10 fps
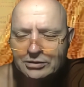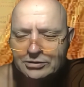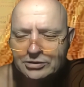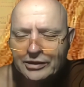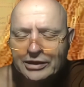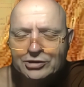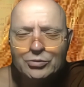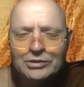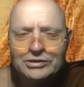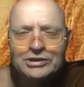so that's
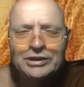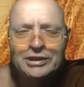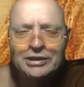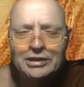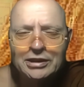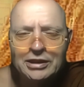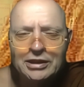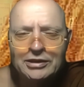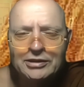one thing. I, I,